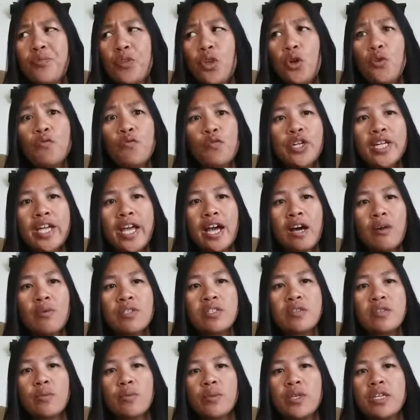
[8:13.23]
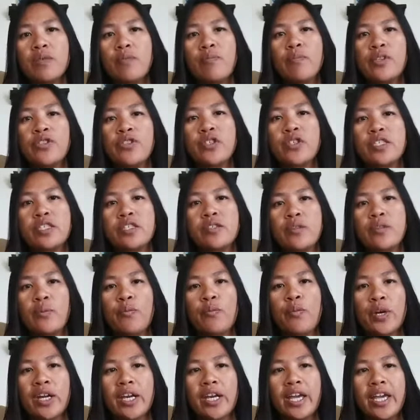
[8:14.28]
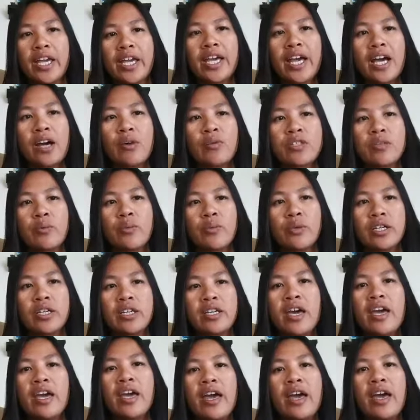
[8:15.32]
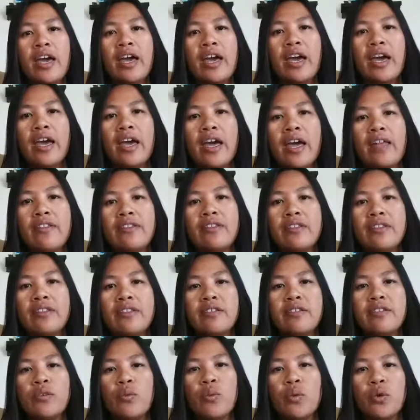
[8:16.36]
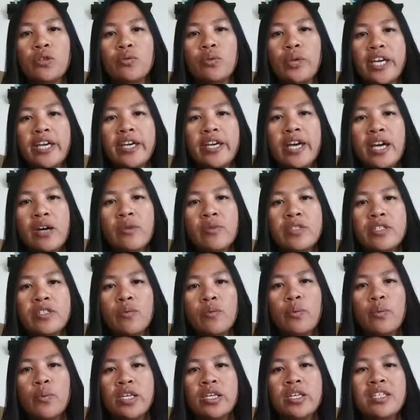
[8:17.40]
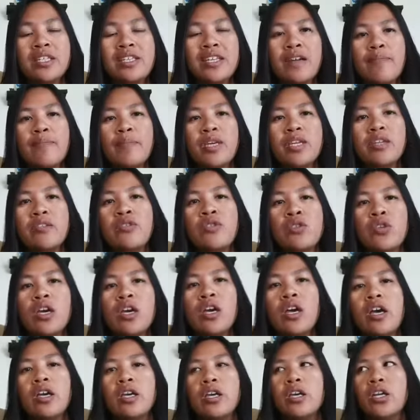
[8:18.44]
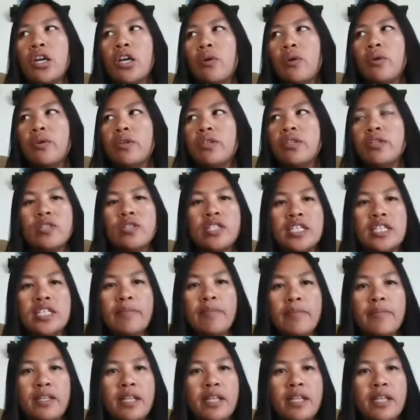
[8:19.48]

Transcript: 40 hours a week, which is you work 8 hours a week, and you work 8 hours a week. That means you sleep.